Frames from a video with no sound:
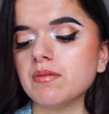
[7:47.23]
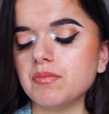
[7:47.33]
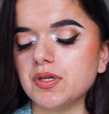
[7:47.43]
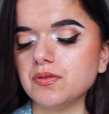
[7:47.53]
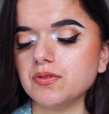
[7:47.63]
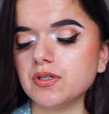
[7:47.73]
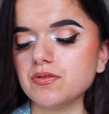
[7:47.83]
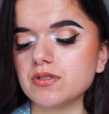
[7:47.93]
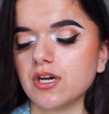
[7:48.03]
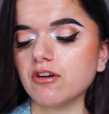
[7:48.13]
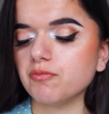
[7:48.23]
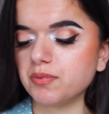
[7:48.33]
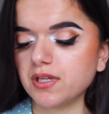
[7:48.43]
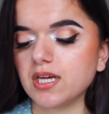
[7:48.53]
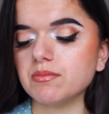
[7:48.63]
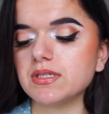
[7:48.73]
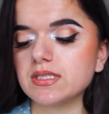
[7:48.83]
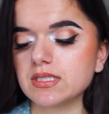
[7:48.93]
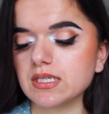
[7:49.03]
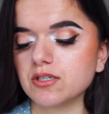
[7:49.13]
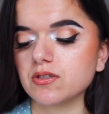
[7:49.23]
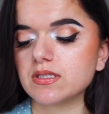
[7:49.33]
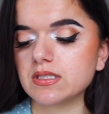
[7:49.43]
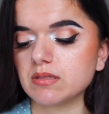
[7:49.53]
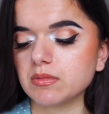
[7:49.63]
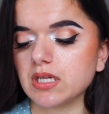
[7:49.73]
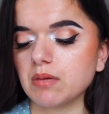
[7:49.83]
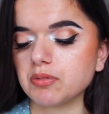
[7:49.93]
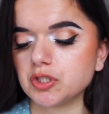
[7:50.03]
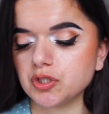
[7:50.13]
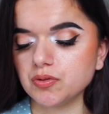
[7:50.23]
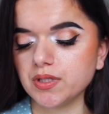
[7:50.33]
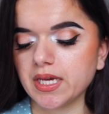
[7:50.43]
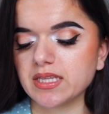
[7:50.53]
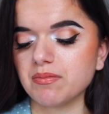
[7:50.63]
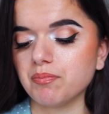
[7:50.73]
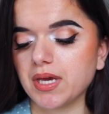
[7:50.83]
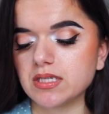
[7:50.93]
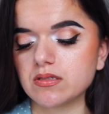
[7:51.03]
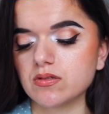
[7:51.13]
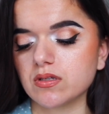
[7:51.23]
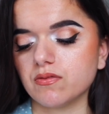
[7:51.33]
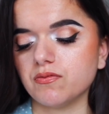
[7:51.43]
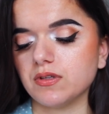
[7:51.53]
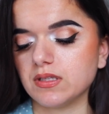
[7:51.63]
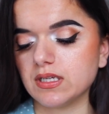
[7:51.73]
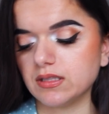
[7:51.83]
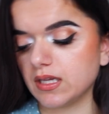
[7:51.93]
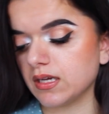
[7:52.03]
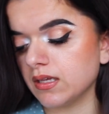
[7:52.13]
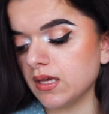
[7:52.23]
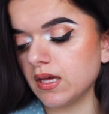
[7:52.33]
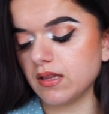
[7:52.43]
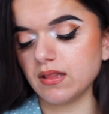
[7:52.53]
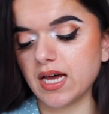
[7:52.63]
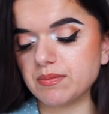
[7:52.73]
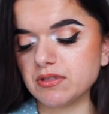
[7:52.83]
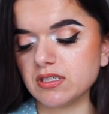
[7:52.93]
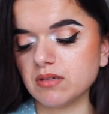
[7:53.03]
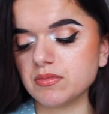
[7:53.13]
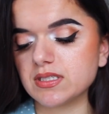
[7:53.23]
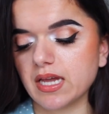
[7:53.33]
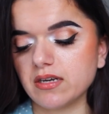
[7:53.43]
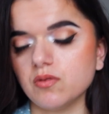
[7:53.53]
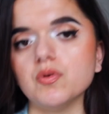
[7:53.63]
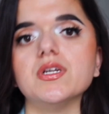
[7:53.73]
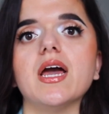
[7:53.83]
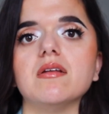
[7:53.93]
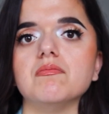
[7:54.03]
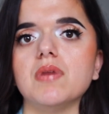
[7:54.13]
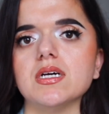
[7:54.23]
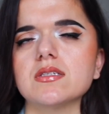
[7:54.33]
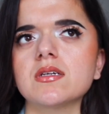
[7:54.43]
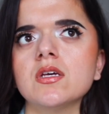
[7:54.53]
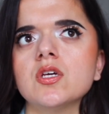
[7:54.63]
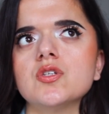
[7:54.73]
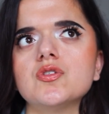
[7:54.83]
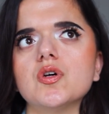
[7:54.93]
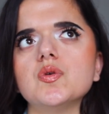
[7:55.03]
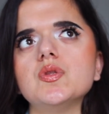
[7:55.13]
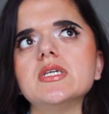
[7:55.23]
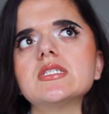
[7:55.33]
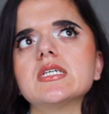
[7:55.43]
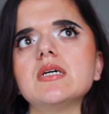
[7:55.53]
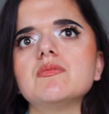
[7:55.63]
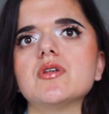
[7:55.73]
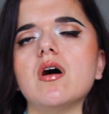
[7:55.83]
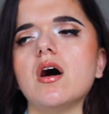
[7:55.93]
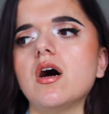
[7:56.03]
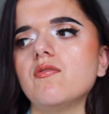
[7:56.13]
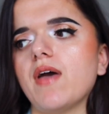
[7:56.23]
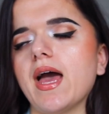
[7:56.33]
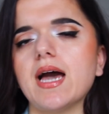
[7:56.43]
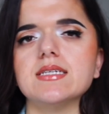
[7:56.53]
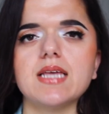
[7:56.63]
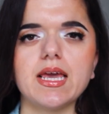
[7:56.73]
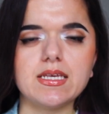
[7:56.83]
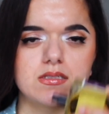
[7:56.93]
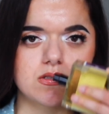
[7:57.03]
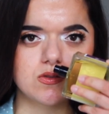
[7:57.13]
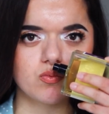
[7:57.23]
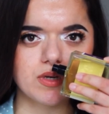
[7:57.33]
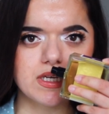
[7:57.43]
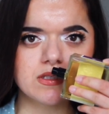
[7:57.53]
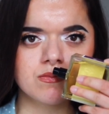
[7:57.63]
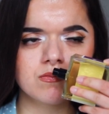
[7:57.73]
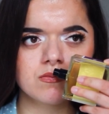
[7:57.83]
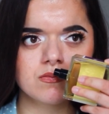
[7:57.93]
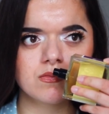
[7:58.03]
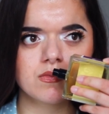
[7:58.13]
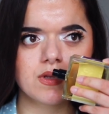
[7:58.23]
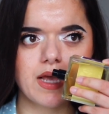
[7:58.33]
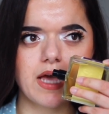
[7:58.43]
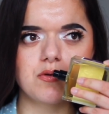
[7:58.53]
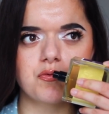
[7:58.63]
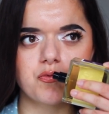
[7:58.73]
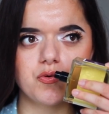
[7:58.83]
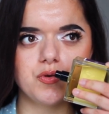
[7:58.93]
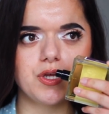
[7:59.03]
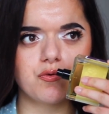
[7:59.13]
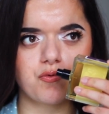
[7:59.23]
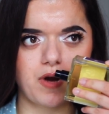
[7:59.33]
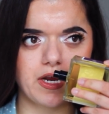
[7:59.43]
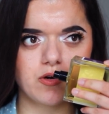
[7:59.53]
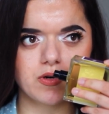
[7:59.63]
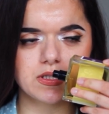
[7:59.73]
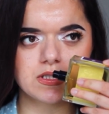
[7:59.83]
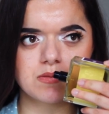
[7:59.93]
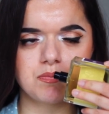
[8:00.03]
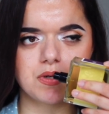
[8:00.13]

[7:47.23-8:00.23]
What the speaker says: middle notes of plum, cedar, cinnamon, and patchouli, and then base notes of vanilla, labdanum, sandalwood, and musk. So this comes off as a sweet and fruity fragrance,